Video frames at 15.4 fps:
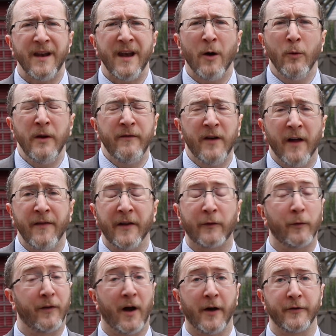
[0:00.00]
Now, we've done
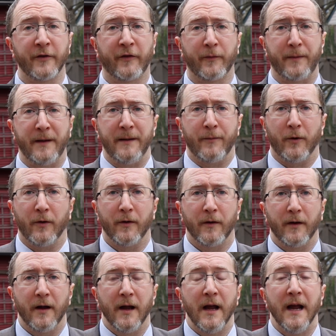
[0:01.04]
this with hundreds of people,
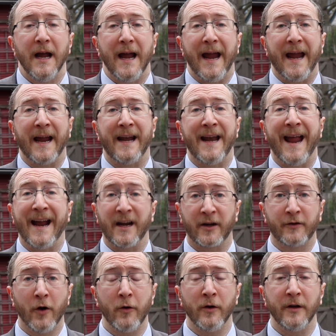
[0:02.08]
and
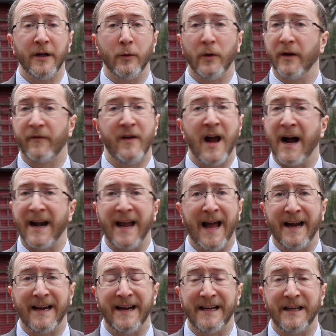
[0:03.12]
anecdotally, we have not
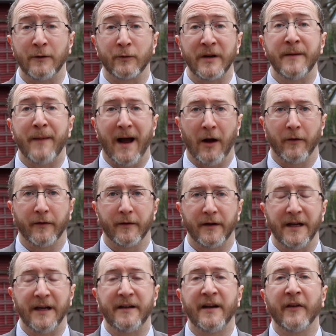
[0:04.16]
had any rebound.
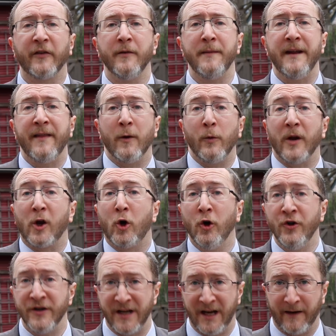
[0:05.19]
It doesn't mean that we
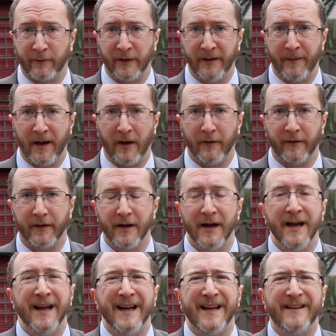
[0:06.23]
couldn't have rebound.
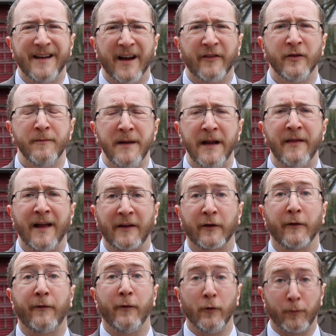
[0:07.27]
It doesn't mean that's
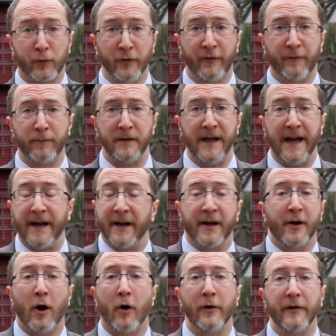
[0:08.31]
a foolproof plan
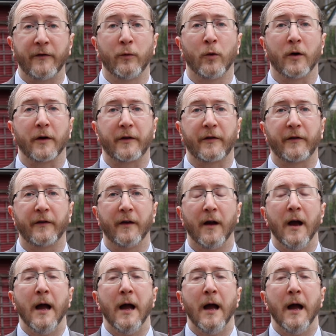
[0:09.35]
and it always works.